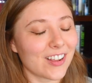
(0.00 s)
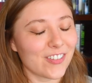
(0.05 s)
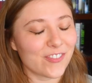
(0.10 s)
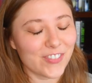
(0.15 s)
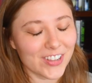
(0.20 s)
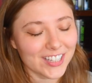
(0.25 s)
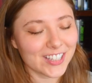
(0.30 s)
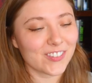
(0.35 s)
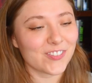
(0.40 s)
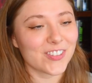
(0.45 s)
I
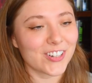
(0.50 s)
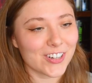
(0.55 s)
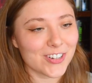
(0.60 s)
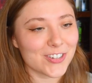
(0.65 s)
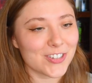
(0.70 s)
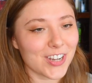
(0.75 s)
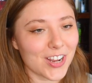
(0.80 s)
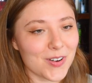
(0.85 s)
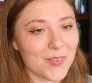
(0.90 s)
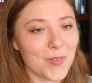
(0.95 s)
finally
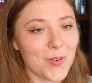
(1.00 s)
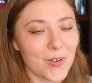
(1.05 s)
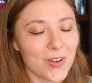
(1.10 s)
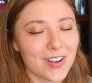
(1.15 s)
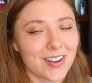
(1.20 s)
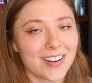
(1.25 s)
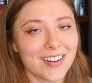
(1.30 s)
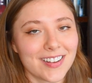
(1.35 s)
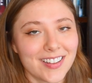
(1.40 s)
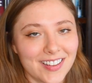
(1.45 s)
finished Jade
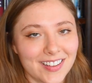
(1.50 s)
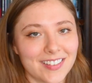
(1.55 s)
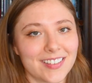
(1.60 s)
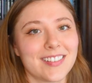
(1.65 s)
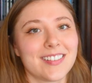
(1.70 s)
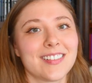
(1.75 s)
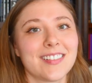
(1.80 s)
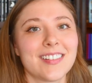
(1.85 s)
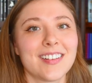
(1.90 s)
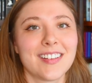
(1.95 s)
War
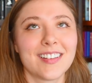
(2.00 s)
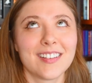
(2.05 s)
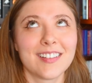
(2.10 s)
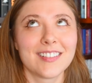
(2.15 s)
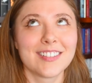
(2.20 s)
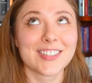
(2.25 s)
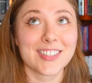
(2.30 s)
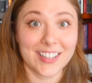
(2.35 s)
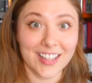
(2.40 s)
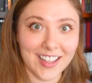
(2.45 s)
in
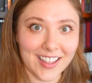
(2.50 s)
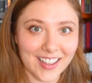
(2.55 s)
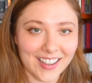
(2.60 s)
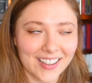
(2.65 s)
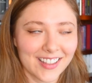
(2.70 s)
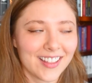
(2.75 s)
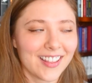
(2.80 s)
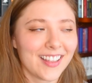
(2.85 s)
July.